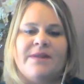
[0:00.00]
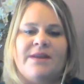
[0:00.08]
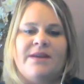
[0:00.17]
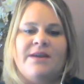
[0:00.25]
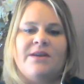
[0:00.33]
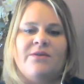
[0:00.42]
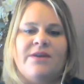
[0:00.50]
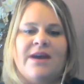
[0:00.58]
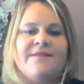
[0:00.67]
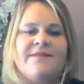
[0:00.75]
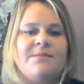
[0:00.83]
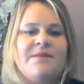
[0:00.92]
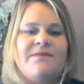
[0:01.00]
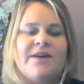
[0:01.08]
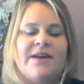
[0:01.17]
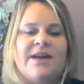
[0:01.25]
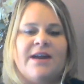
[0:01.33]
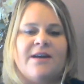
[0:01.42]
you know, you have to be
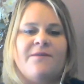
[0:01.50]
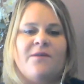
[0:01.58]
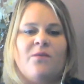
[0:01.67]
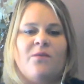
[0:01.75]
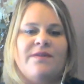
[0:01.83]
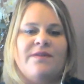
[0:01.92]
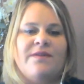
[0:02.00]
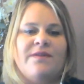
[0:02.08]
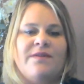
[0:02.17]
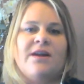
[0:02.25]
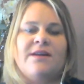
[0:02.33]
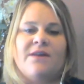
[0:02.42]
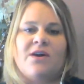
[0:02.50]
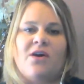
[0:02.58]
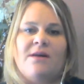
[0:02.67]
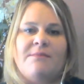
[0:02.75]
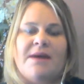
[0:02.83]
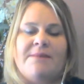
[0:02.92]
very careful with that kind of a
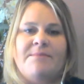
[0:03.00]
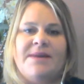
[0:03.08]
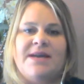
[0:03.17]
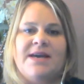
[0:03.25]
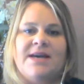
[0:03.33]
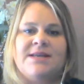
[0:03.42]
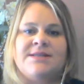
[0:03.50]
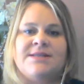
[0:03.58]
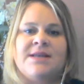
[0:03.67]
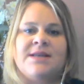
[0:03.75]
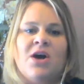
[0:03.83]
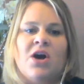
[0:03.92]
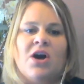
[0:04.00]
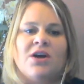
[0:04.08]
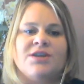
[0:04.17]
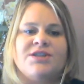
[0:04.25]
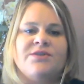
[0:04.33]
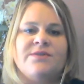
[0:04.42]
comment, because
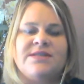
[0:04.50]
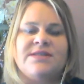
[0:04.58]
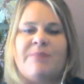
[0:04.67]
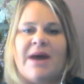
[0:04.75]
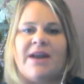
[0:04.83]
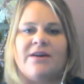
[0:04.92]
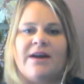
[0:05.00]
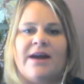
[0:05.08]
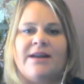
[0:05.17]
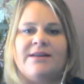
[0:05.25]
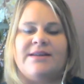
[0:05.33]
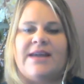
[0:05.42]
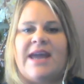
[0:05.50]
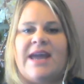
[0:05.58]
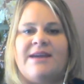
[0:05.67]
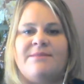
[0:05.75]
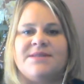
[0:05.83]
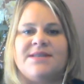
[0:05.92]
are students better at
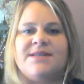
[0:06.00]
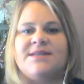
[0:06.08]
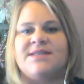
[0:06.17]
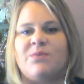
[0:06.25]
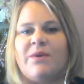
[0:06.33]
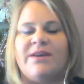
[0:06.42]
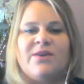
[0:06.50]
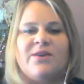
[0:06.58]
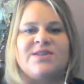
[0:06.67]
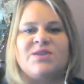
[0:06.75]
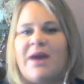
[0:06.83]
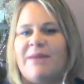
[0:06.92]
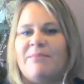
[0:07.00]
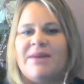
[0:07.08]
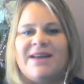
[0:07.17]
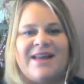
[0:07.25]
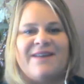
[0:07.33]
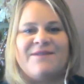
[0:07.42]
games and, you know,
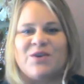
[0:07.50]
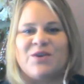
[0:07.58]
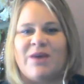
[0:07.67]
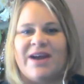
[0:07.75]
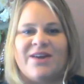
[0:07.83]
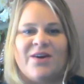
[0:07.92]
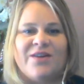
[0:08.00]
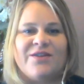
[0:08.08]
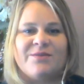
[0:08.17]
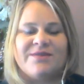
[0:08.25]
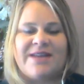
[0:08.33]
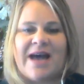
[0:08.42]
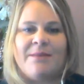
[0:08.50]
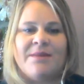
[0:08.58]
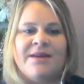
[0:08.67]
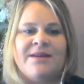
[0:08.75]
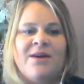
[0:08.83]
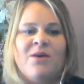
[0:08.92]
swiping left or right on their
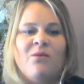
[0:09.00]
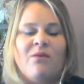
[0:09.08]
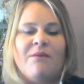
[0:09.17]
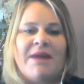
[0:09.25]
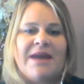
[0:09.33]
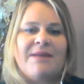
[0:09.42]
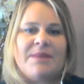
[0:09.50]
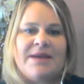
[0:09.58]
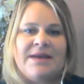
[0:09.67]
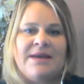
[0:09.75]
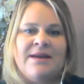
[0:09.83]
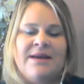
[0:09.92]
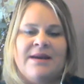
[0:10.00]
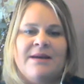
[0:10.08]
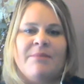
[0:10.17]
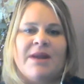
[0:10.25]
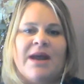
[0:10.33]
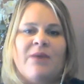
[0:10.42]
tablet? Well, maybe,
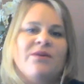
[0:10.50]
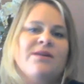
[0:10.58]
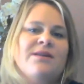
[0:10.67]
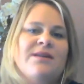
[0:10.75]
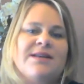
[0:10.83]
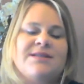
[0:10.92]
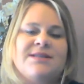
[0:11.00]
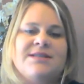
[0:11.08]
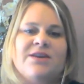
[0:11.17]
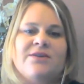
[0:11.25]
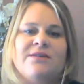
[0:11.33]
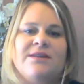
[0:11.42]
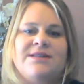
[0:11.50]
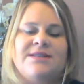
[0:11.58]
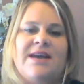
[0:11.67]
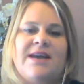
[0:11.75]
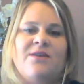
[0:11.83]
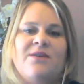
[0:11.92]
but I wouldn't necessarily
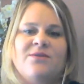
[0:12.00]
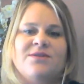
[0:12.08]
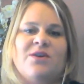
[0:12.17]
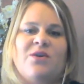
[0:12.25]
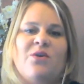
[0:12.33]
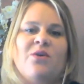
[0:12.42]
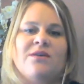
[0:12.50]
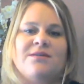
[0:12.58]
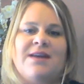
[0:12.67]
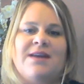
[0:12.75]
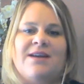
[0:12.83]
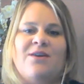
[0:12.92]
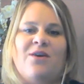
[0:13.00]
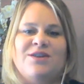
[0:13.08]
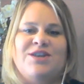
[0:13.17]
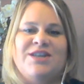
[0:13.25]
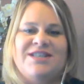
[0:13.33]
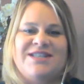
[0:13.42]
say those are core
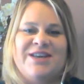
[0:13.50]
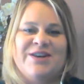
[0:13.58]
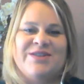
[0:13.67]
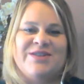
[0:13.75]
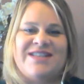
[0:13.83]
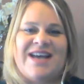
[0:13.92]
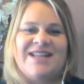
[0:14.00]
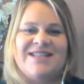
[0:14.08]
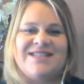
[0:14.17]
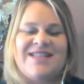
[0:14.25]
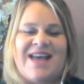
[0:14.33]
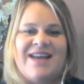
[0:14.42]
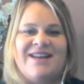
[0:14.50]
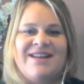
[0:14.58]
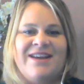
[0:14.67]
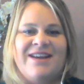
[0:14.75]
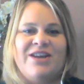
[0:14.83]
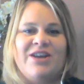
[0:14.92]
technology skill sets that,
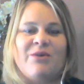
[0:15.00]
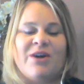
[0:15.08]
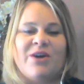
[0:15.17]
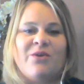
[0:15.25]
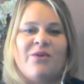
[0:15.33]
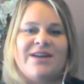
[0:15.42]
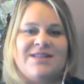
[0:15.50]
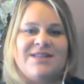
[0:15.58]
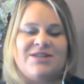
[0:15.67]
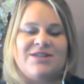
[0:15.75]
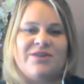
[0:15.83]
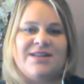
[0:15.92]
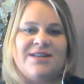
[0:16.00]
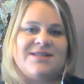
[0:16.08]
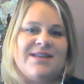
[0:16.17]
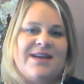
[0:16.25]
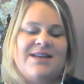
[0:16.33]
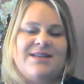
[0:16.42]
you know, are going to
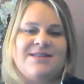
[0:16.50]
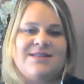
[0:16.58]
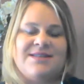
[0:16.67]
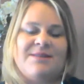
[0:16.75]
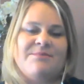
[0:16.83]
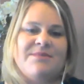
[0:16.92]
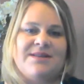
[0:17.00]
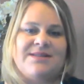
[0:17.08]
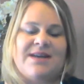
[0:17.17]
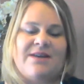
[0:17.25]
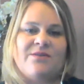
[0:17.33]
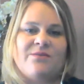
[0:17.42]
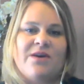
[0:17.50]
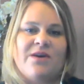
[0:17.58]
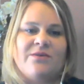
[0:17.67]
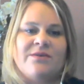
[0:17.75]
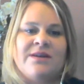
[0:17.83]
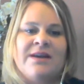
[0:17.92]
translate into something down the
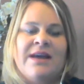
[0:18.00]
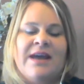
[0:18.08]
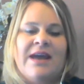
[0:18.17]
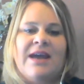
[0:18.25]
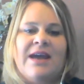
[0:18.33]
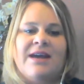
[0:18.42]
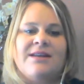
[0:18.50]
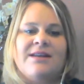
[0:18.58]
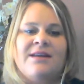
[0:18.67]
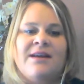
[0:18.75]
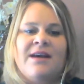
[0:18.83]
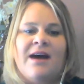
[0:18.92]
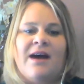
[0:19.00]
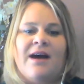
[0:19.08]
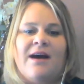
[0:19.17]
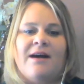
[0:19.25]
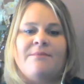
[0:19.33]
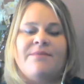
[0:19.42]
road. And
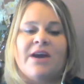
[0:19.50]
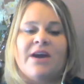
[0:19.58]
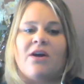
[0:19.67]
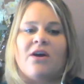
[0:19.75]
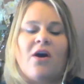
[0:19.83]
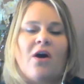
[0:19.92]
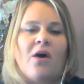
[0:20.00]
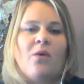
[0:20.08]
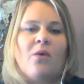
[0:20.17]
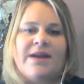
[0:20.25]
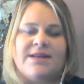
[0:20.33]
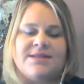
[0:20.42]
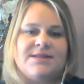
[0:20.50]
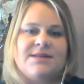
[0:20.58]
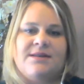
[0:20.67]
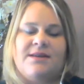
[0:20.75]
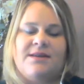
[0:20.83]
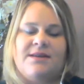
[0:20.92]
there are always,
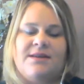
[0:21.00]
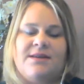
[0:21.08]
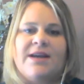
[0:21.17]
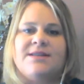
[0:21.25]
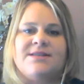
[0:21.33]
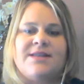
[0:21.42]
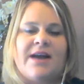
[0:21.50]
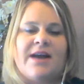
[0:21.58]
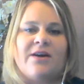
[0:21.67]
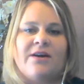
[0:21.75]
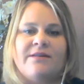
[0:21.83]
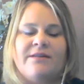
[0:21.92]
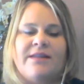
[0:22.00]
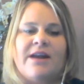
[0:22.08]
you know, kids that are,